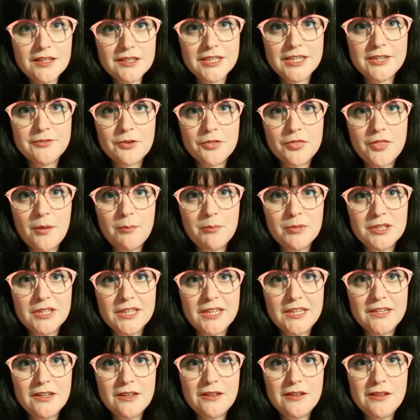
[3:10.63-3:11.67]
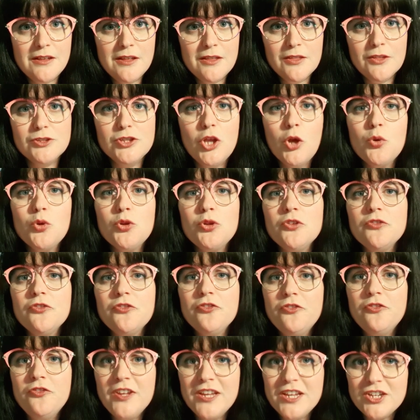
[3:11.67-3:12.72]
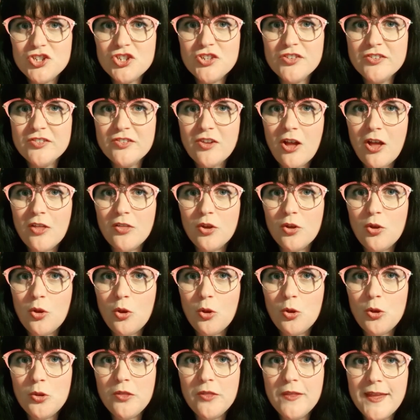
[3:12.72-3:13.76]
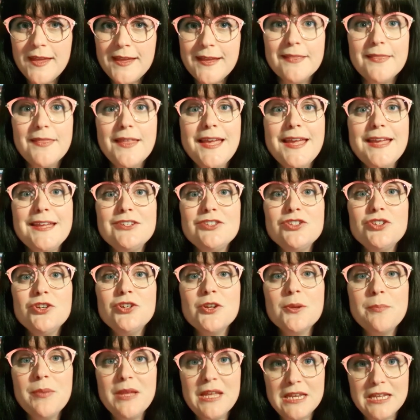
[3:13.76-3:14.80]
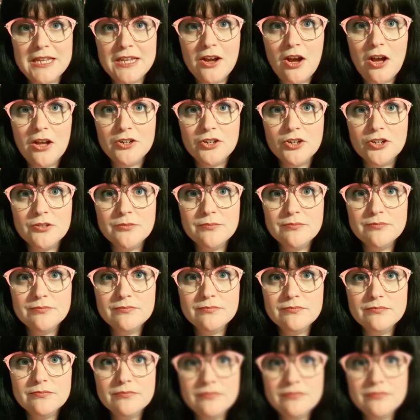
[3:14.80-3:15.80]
Luckily for Thumbelina, the local fish saw the whole thing and they took pity on her.